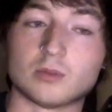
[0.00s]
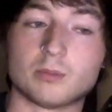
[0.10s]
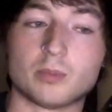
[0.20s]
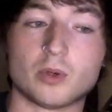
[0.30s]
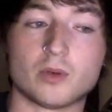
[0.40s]

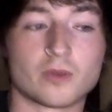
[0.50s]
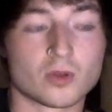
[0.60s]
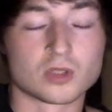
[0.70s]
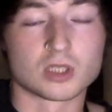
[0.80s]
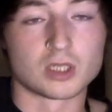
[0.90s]
but
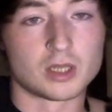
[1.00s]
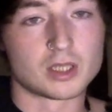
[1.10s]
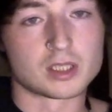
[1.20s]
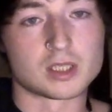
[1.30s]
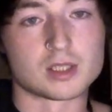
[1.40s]
unfortunately in
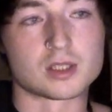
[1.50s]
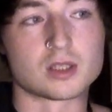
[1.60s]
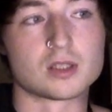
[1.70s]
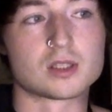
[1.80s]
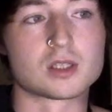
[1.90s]
this
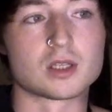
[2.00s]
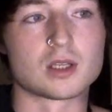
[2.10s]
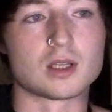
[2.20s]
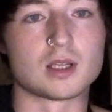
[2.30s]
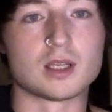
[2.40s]
instance
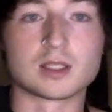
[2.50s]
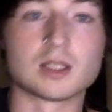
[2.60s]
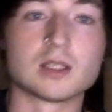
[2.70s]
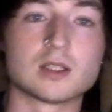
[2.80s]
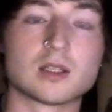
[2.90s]
it
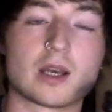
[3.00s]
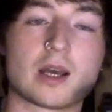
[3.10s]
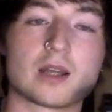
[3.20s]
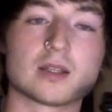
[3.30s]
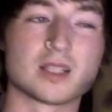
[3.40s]
didn't,
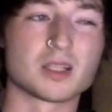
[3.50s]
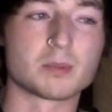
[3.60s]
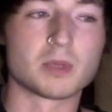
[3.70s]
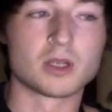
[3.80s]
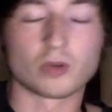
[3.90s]
and it's
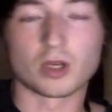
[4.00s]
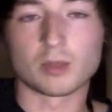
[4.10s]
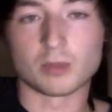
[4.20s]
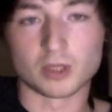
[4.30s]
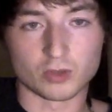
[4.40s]
been
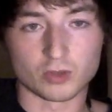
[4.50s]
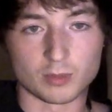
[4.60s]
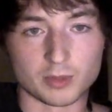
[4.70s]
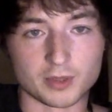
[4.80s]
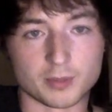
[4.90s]
incredibly
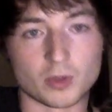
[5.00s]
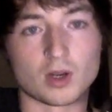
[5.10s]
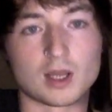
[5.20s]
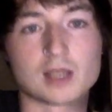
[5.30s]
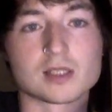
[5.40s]

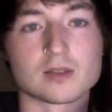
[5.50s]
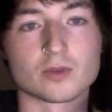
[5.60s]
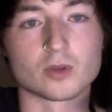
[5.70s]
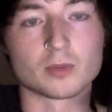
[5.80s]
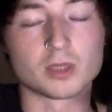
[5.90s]
demoralising
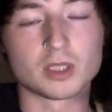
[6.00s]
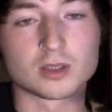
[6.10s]
for me.